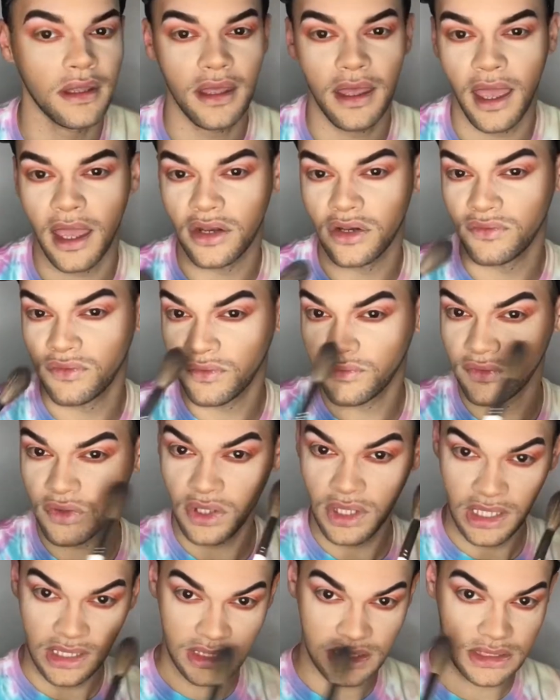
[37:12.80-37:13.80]
And if you feel
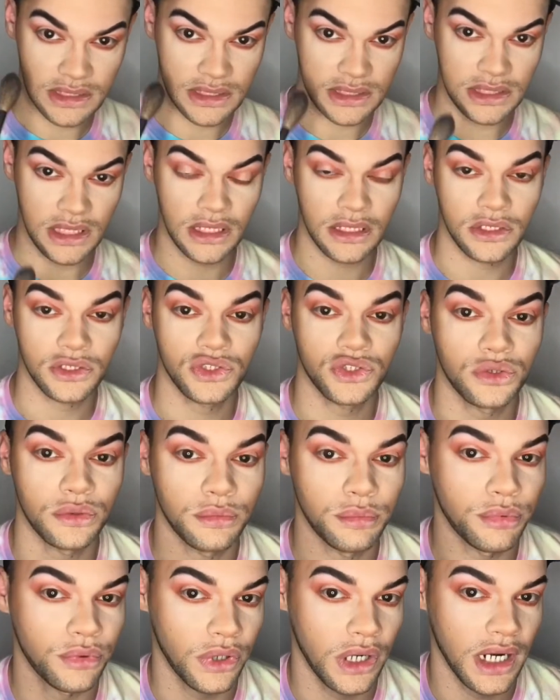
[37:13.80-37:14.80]
like this is getting too
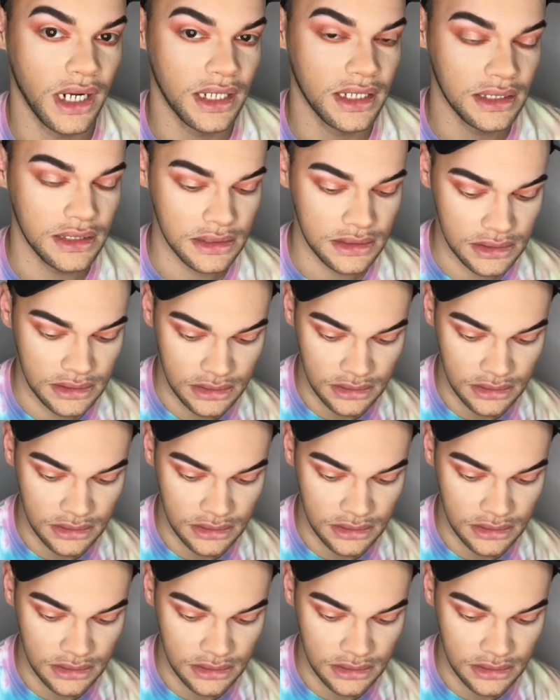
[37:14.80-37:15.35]
bright,